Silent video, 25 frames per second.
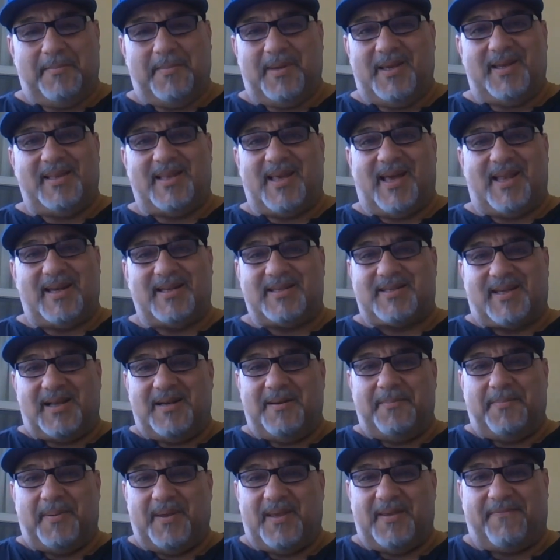mean that it's going
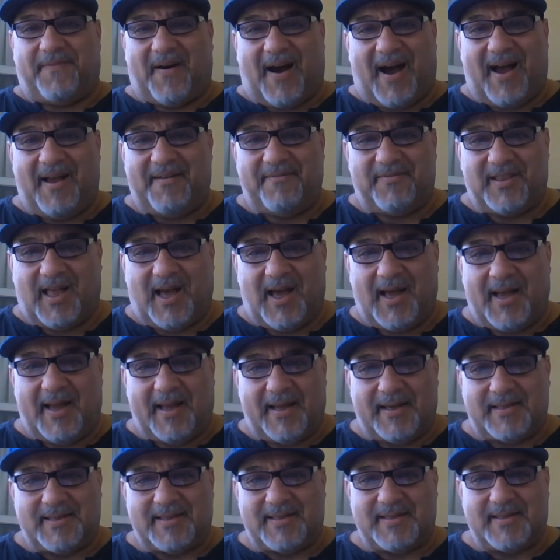to be 5
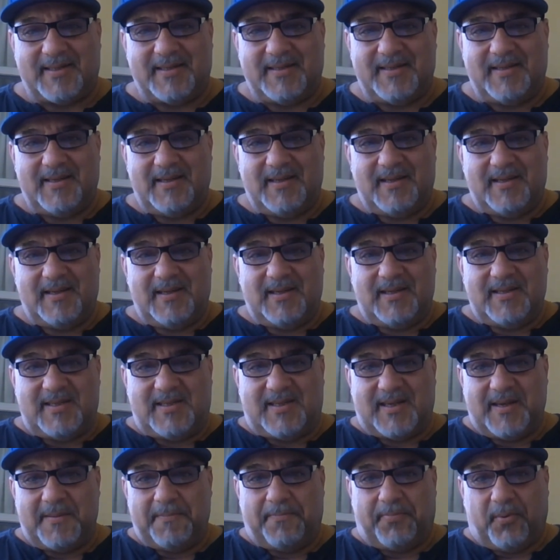lines.
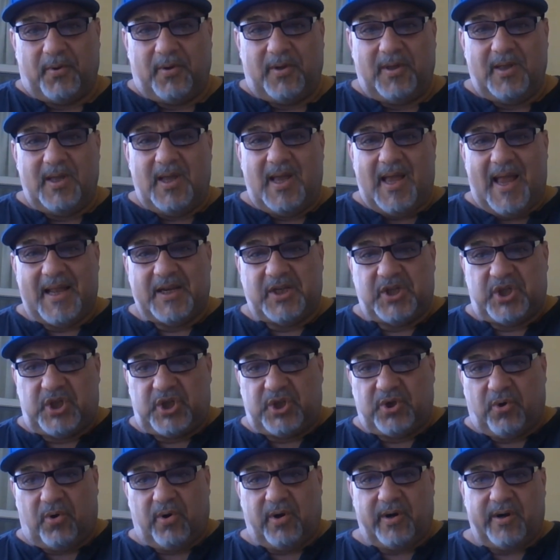Simple and
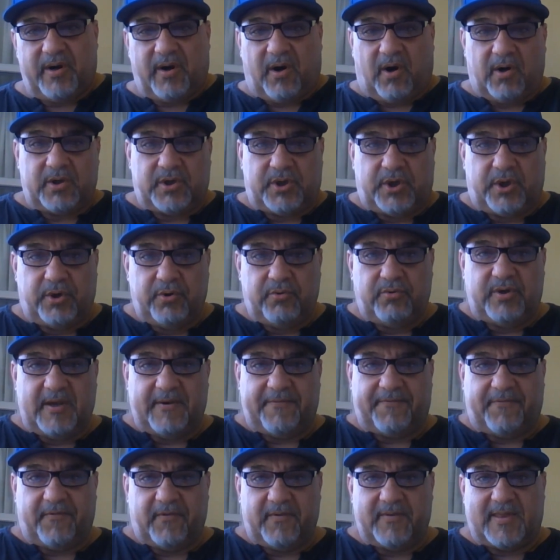short are two
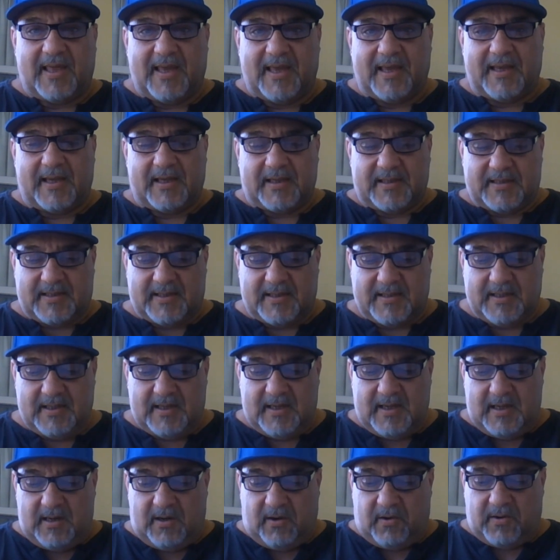different things.
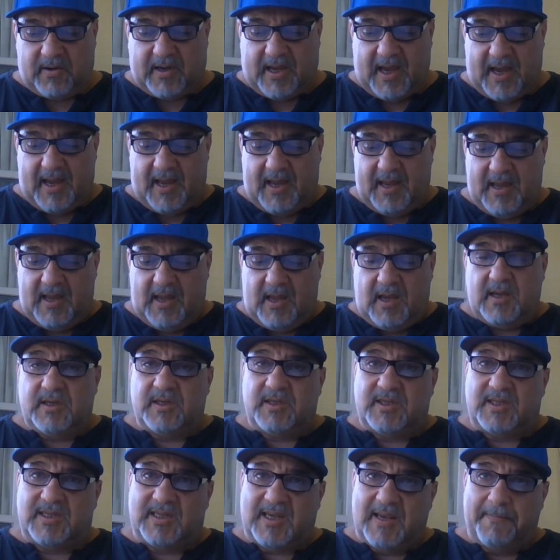Okay?
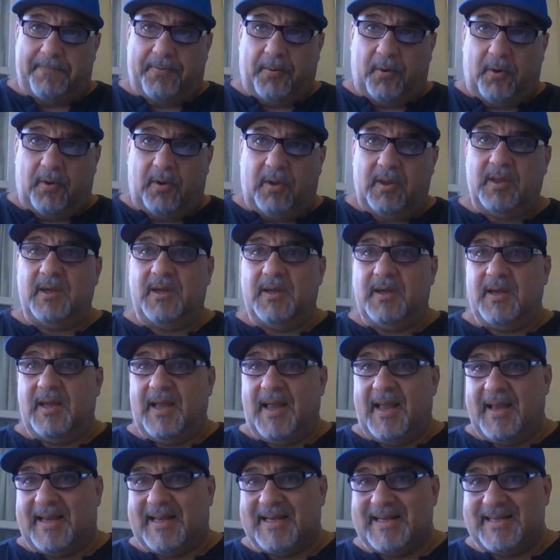Simple
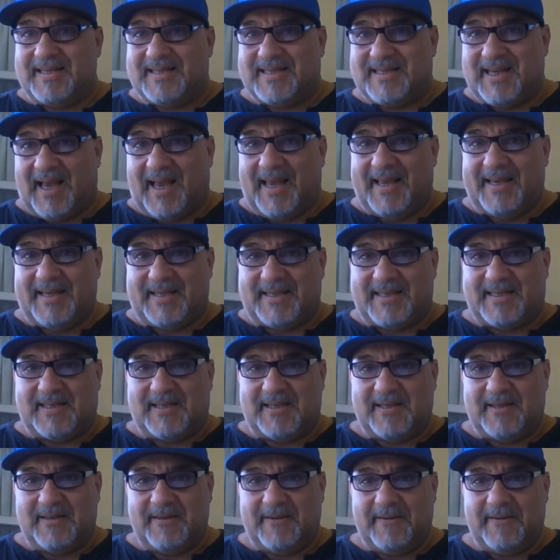and concise.